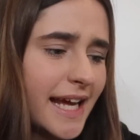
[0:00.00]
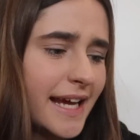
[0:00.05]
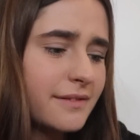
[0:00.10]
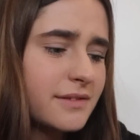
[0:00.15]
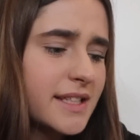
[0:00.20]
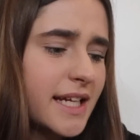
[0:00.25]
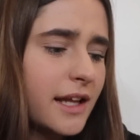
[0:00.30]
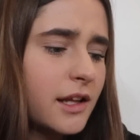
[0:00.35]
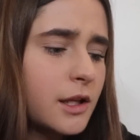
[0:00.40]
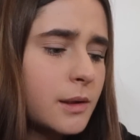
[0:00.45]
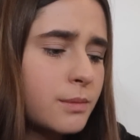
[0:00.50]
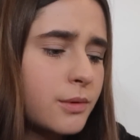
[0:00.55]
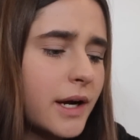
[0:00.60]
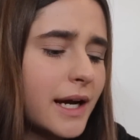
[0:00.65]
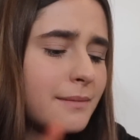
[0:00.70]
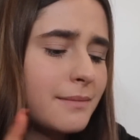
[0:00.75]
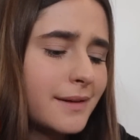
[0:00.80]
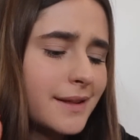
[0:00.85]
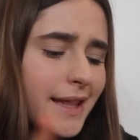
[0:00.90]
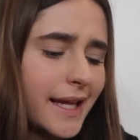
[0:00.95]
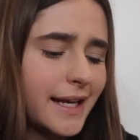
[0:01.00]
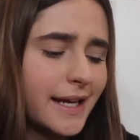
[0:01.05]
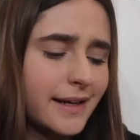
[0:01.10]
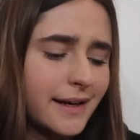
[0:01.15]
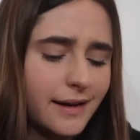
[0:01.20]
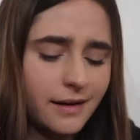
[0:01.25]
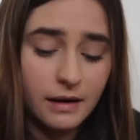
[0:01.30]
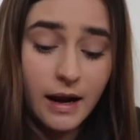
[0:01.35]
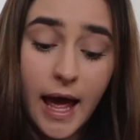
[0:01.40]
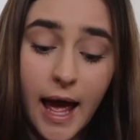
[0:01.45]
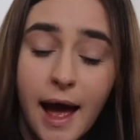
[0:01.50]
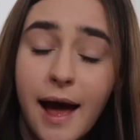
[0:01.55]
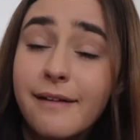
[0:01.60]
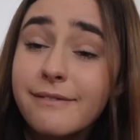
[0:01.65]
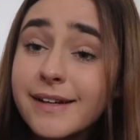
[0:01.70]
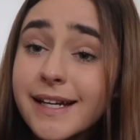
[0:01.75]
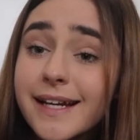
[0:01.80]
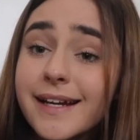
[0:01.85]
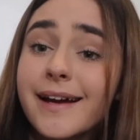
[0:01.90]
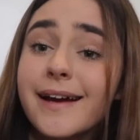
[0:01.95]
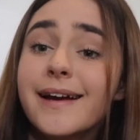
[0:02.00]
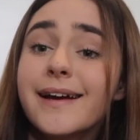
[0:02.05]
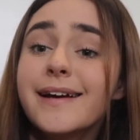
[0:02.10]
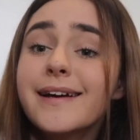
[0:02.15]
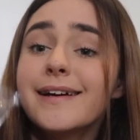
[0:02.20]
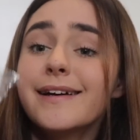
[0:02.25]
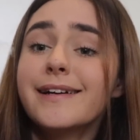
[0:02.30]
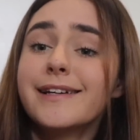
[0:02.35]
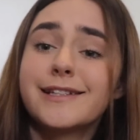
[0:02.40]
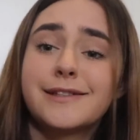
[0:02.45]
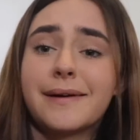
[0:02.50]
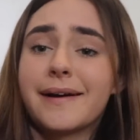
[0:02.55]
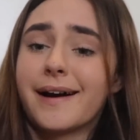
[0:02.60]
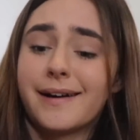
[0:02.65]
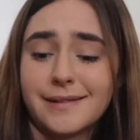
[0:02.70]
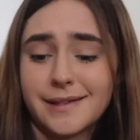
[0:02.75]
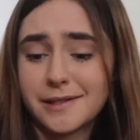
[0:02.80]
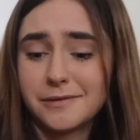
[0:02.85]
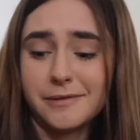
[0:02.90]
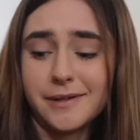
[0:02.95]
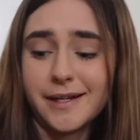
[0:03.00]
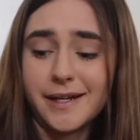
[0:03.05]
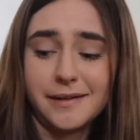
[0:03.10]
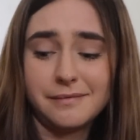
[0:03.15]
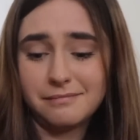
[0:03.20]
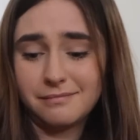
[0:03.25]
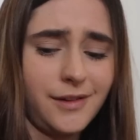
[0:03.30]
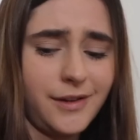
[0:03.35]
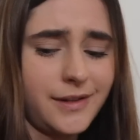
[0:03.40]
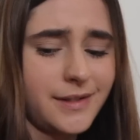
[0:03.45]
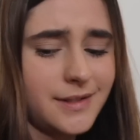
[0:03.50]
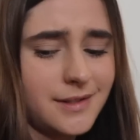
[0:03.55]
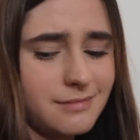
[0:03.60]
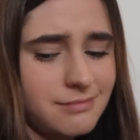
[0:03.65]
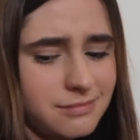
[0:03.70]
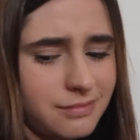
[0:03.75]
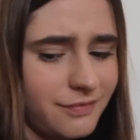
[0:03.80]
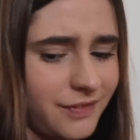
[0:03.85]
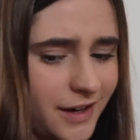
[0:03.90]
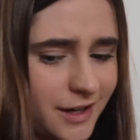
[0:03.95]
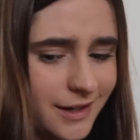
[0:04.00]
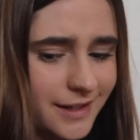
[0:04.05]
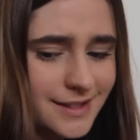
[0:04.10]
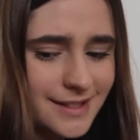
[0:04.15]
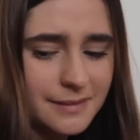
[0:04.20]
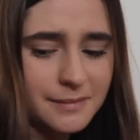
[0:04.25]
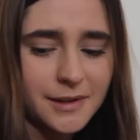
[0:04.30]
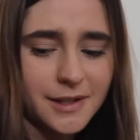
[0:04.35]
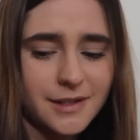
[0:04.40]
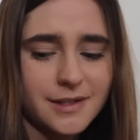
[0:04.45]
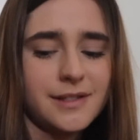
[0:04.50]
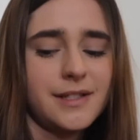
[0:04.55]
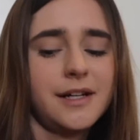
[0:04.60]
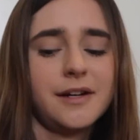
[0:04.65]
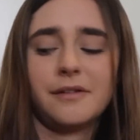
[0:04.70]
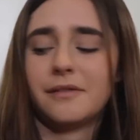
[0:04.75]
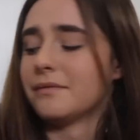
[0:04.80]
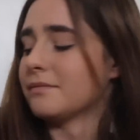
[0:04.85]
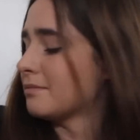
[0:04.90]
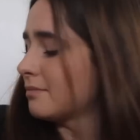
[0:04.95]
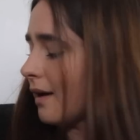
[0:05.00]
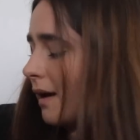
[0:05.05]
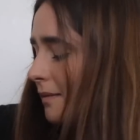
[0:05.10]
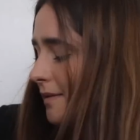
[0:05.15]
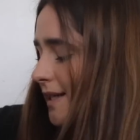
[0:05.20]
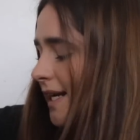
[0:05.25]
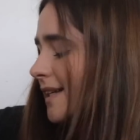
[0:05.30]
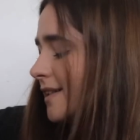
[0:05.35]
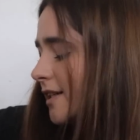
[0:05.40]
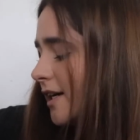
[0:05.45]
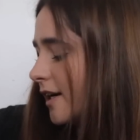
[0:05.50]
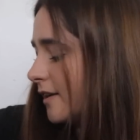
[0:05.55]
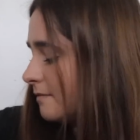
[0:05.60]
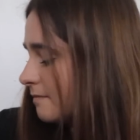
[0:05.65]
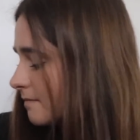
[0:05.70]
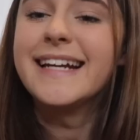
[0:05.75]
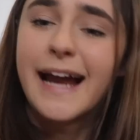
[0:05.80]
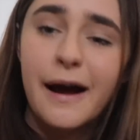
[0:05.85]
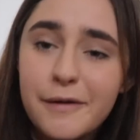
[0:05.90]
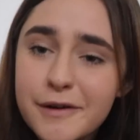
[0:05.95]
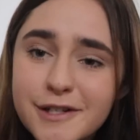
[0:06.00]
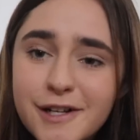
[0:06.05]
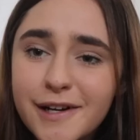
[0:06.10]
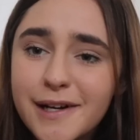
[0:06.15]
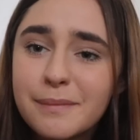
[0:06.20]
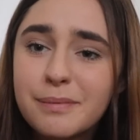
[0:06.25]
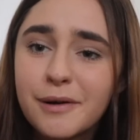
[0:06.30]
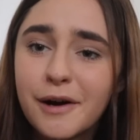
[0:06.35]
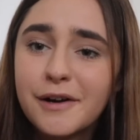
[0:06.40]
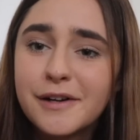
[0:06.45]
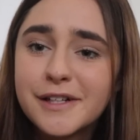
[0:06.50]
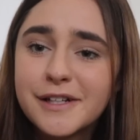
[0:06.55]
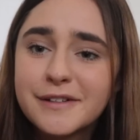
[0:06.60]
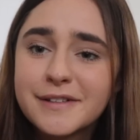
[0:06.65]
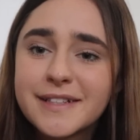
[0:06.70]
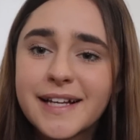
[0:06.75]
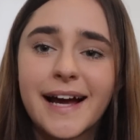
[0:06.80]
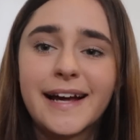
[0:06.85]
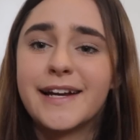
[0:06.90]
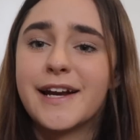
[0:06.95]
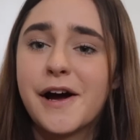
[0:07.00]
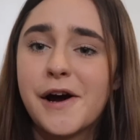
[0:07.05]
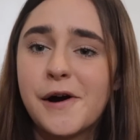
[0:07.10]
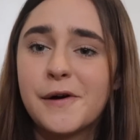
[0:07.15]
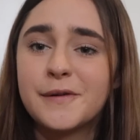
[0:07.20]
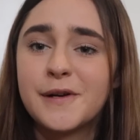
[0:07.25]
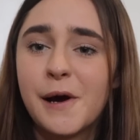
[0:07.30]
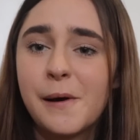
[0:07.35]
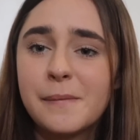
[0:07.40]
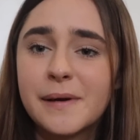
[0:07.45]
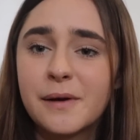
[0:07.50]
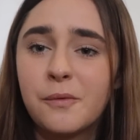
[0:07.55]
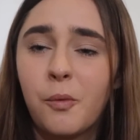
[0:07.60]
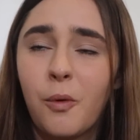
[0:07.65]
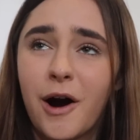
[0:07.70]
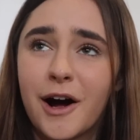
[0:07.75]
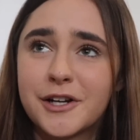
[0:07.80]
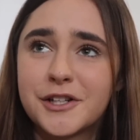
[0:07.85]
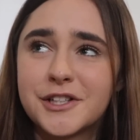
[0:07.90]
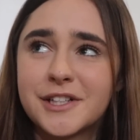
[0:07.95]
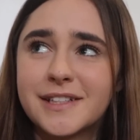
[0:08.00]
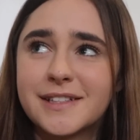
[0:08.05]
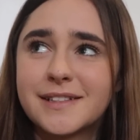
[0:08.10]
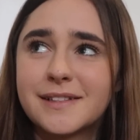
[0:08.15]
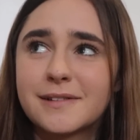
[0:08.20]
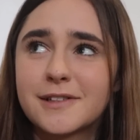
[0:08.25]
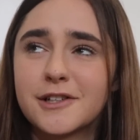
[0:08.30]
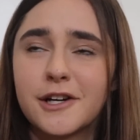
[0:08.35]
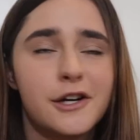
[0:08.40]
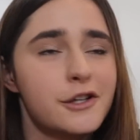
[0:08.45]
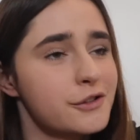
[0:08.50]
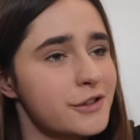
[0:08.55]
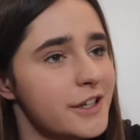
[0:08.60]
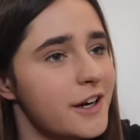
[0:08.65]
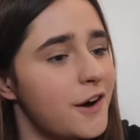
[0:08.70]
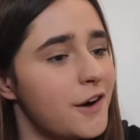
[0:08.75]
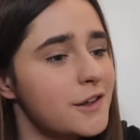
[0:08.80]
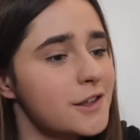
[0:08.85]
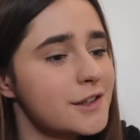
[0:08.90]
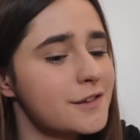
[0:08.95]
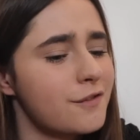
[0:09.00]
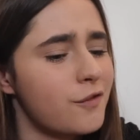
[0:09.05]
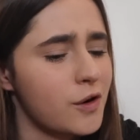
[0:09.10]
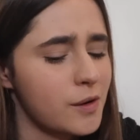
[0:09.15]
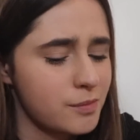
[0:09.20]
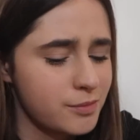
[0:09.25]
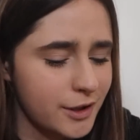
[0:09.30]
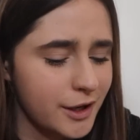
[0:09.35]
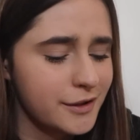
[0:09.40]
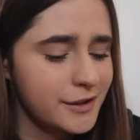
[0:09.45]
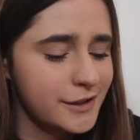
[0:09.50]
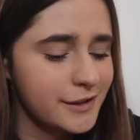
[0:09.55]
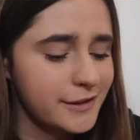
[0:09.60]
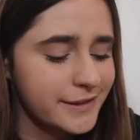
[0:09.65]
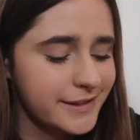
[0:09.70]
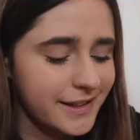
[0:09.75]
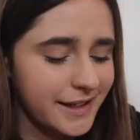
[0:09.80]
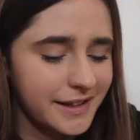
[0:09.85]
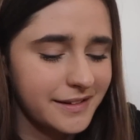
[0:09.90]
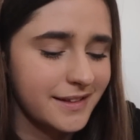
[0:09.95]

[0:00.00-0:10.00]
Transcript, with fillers: Dave's Killer bread, but they didn't have any. So I got this one and looks very similar, so probably tastes good. Now we're just on to produce. I know nobody watches grocery hauls for produce.